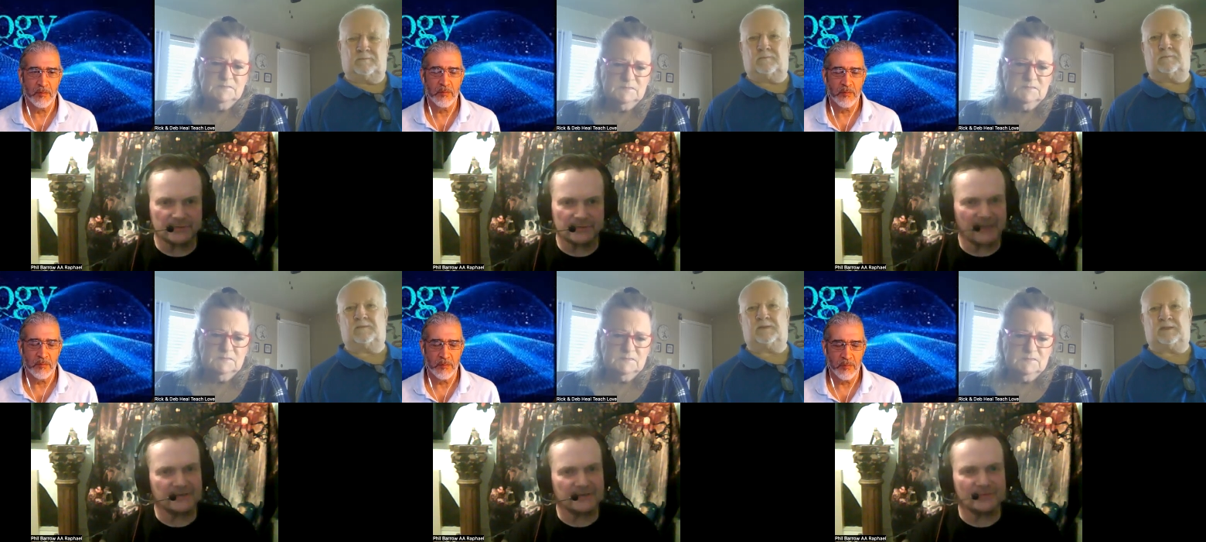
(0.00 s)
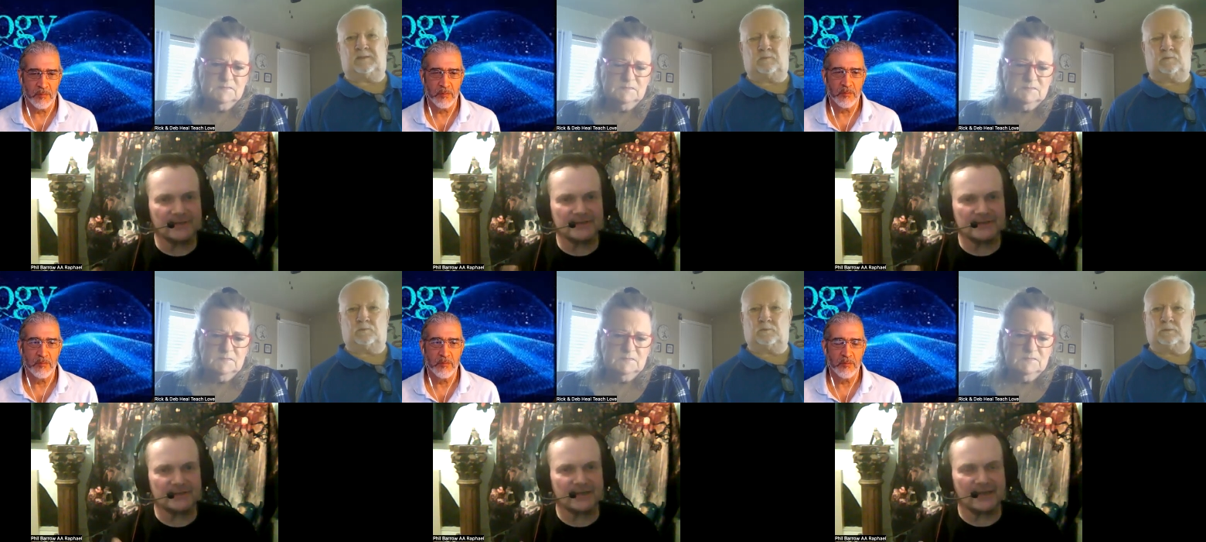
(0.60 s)
Speaker 1: But I just wanted to
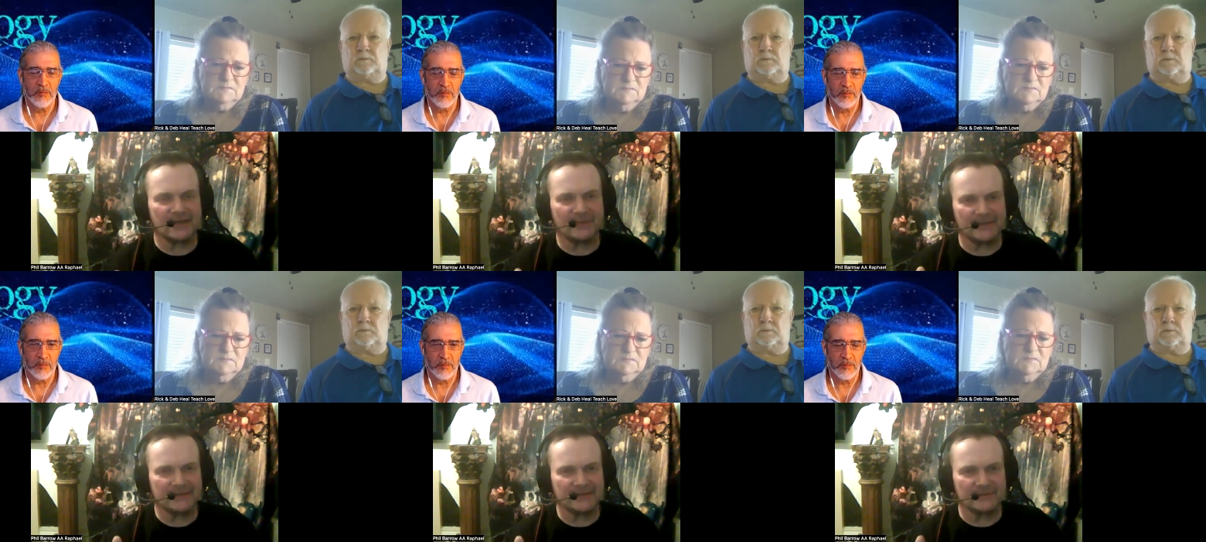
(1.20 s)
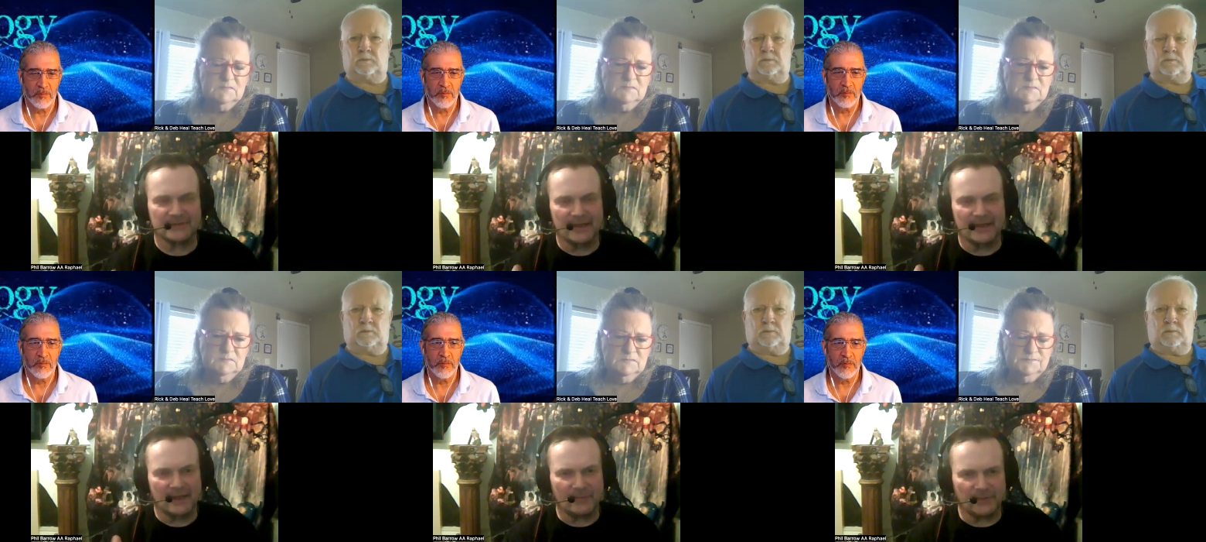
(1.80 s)
share that because it was
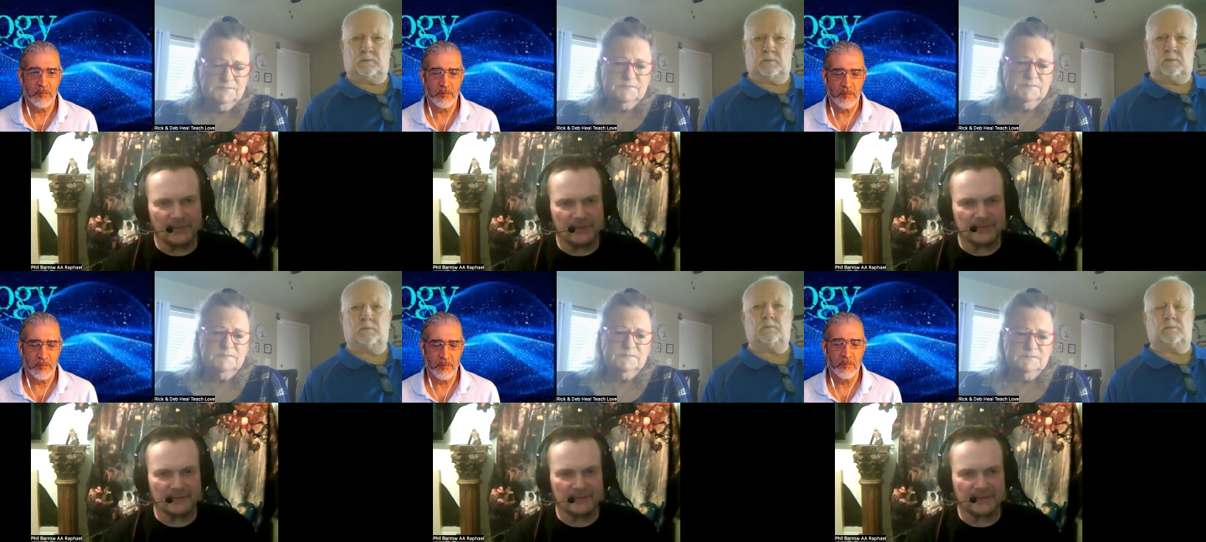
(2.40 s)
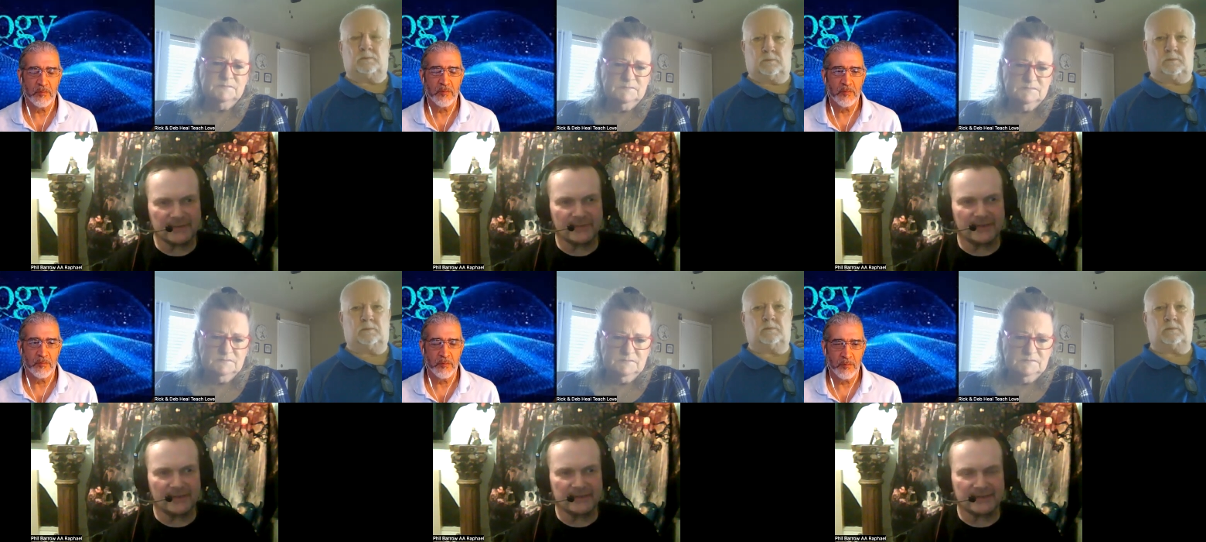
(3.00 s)
a beautiful
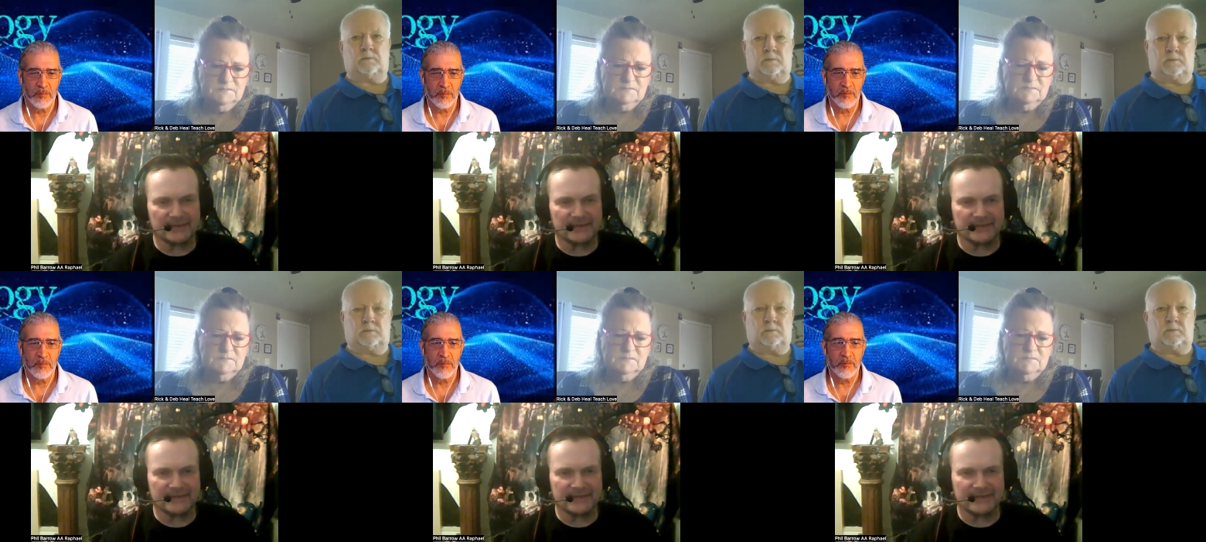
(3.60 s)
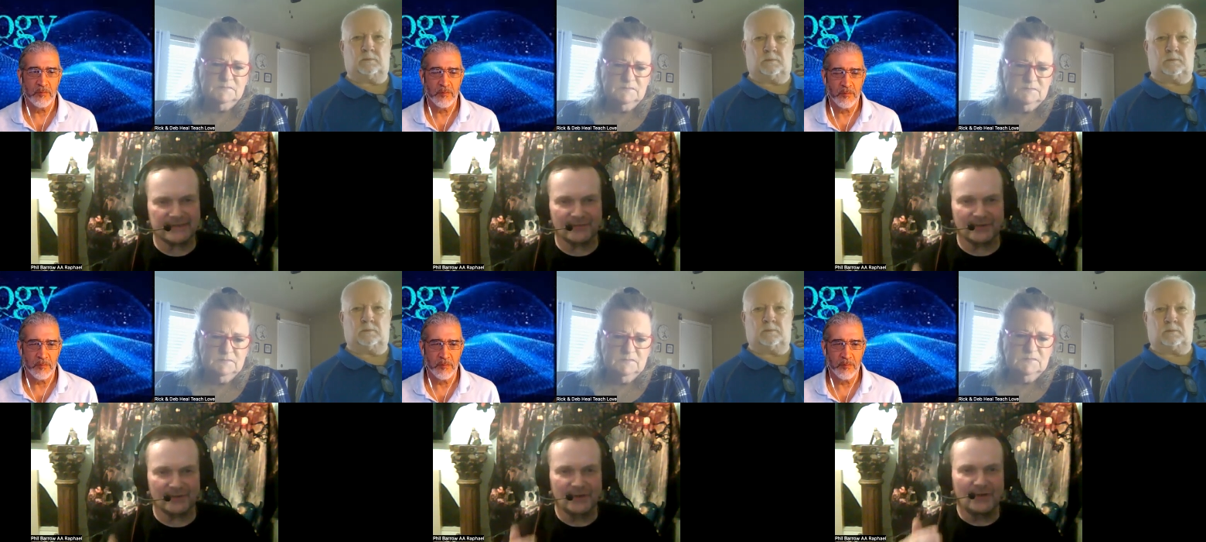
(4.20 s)
experience to actually see someone
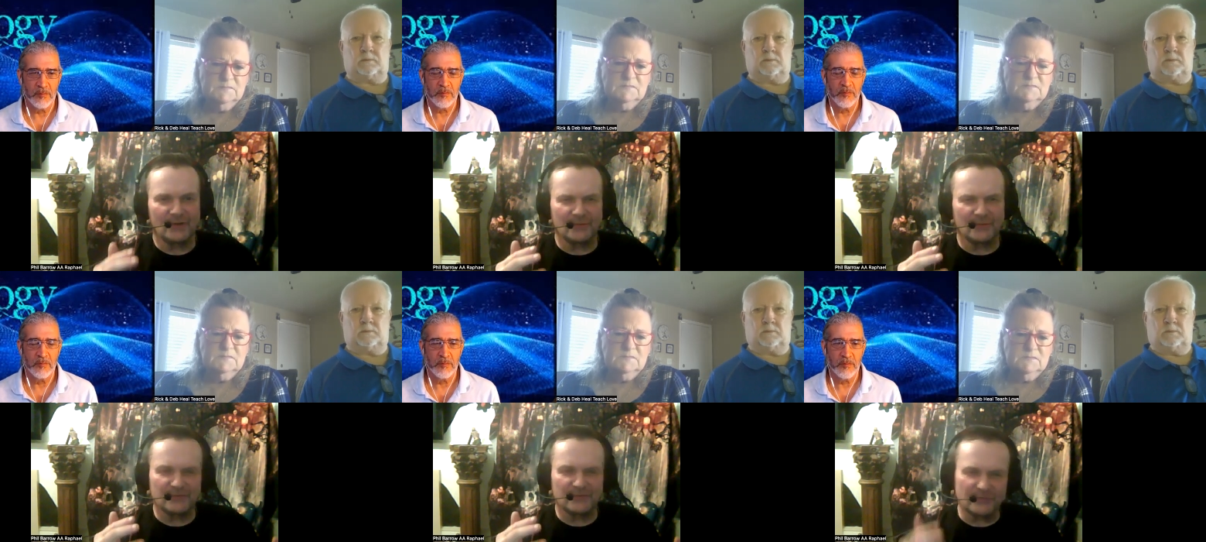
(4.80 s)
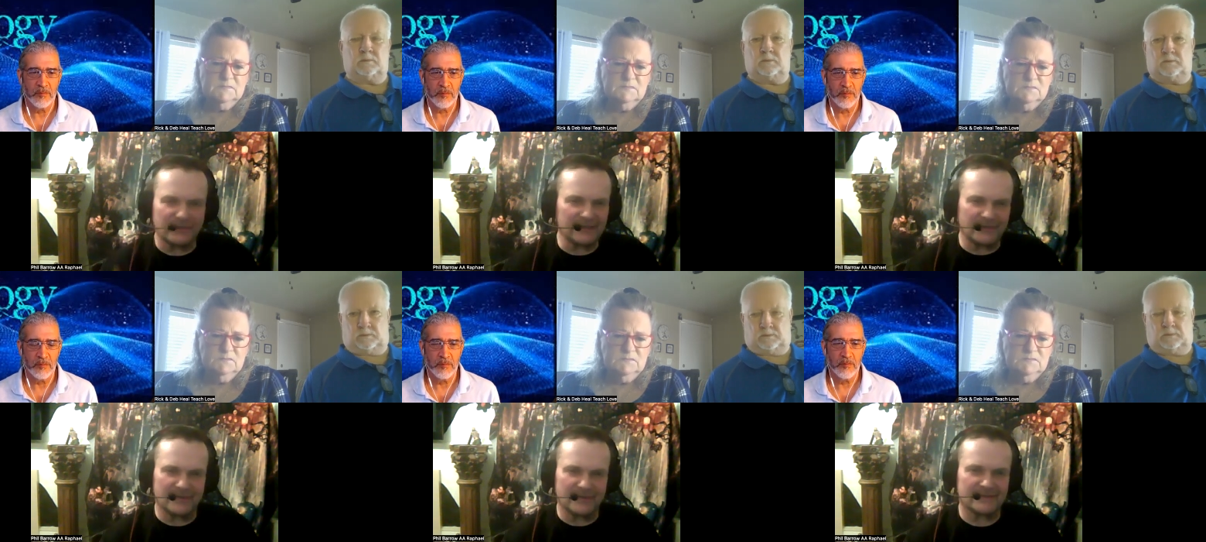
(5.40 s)
who was really
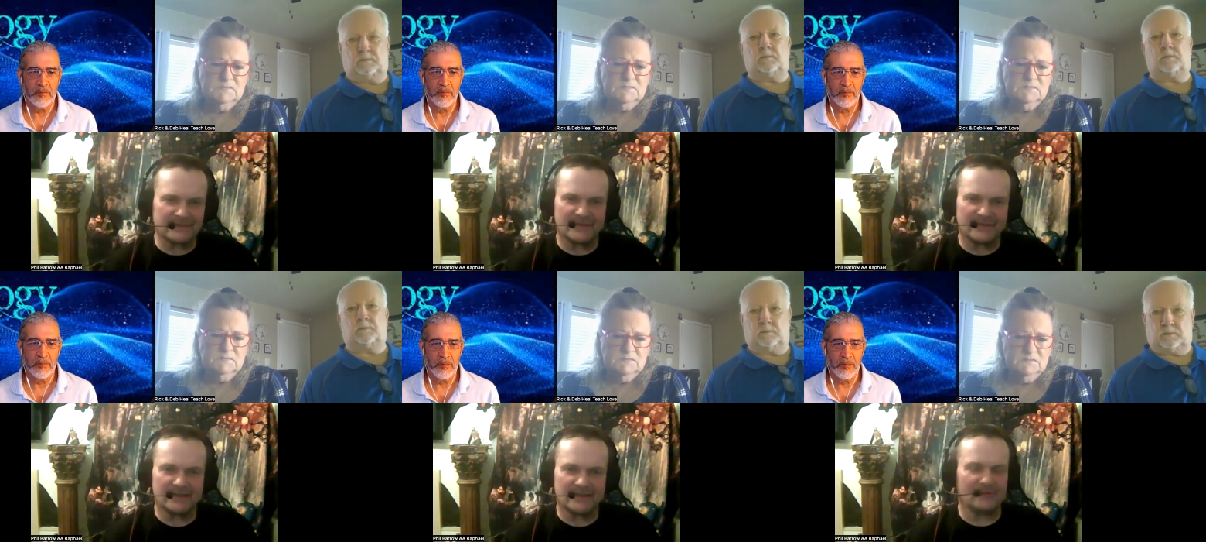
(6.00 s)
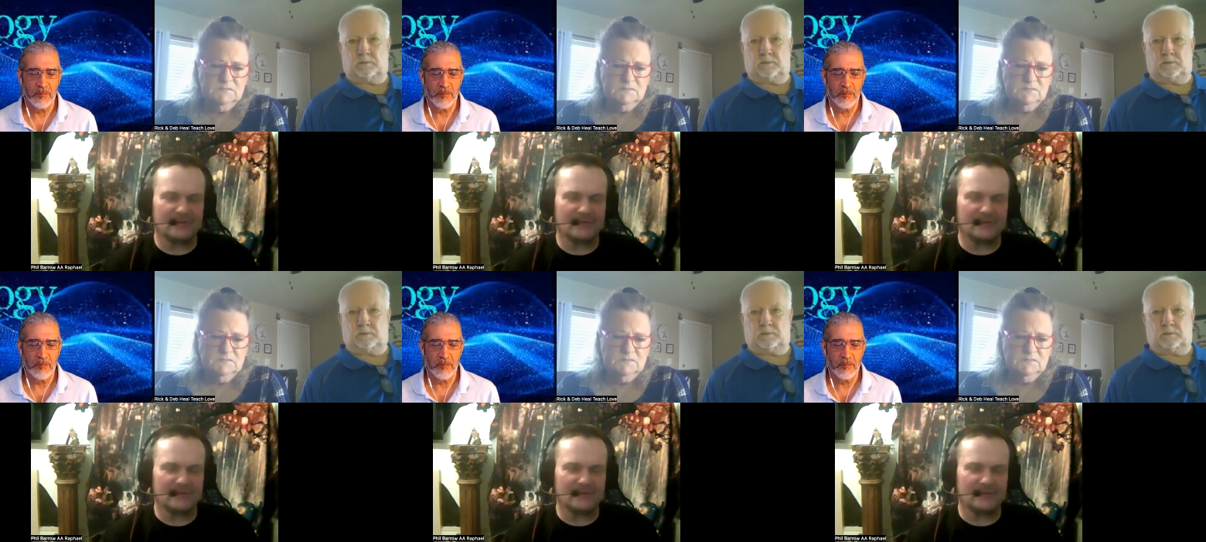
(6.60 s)
wanting to speak light